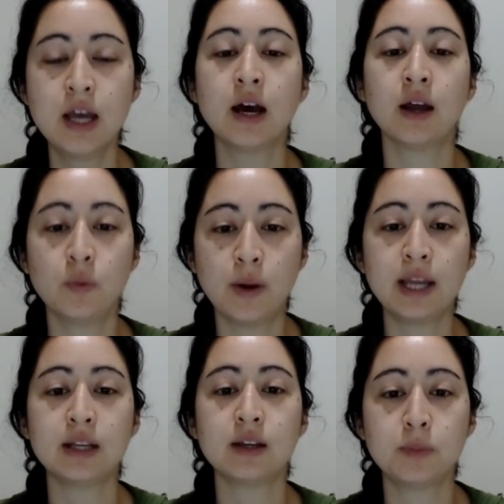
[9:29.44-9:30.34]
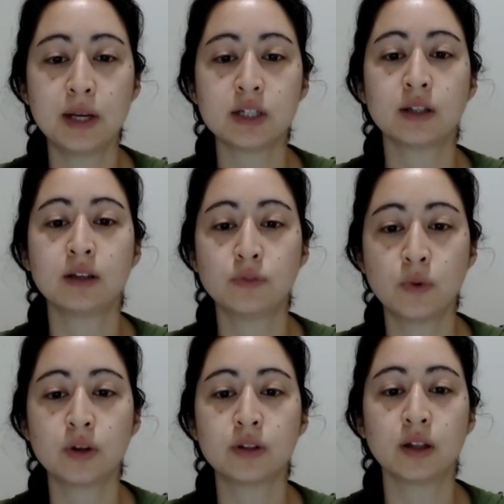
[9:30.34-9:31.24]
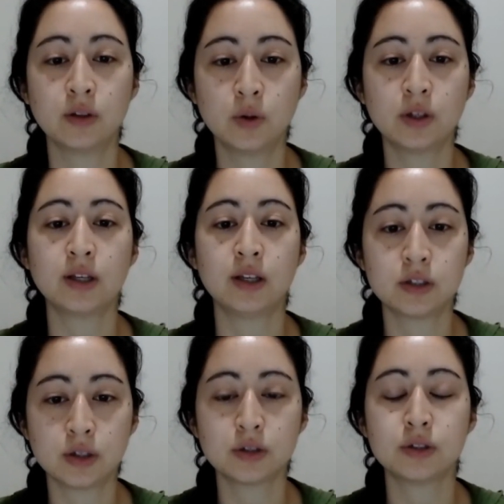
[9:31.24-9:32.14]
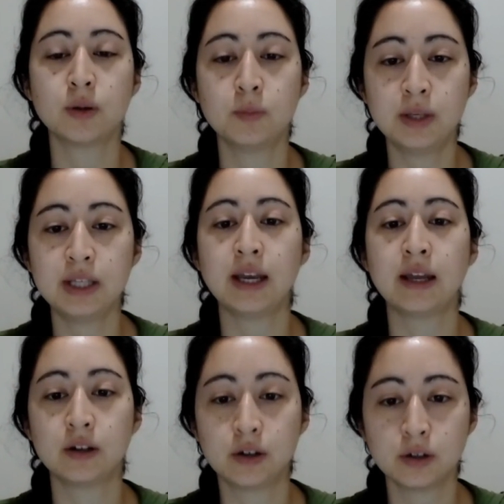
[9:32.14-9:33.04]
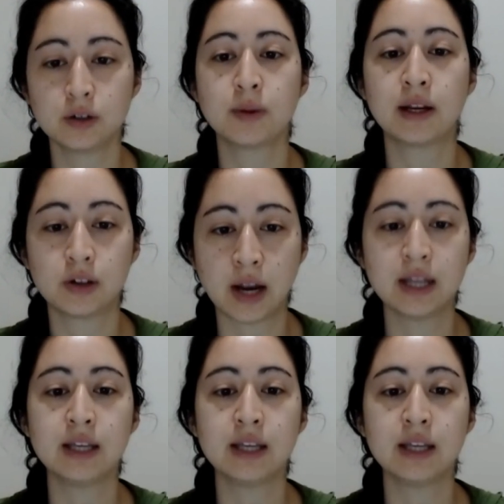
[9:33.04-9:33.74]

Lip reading: I waited patiently for the Lord. He turned to me and heard my cry.